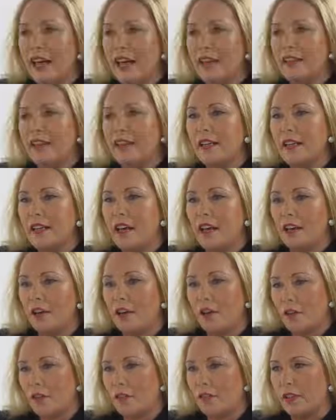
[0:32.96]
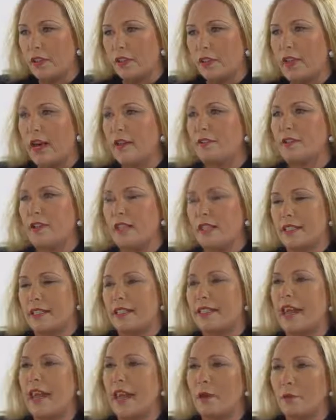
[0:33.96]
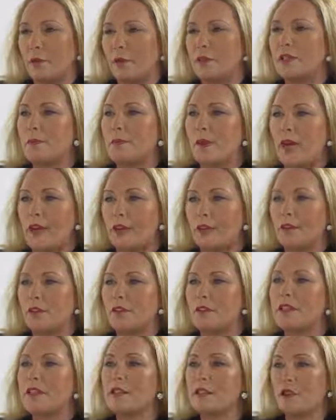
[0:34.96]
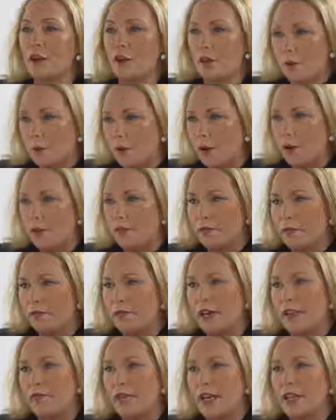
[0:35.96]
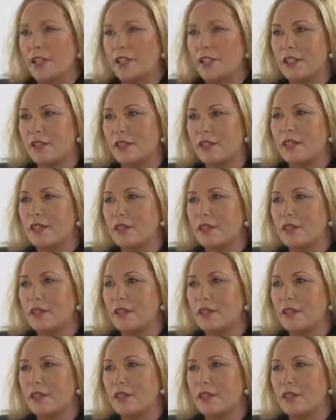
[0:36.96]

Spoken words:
I think a lot of it, you have to understand, will depend on the scope of the renovation.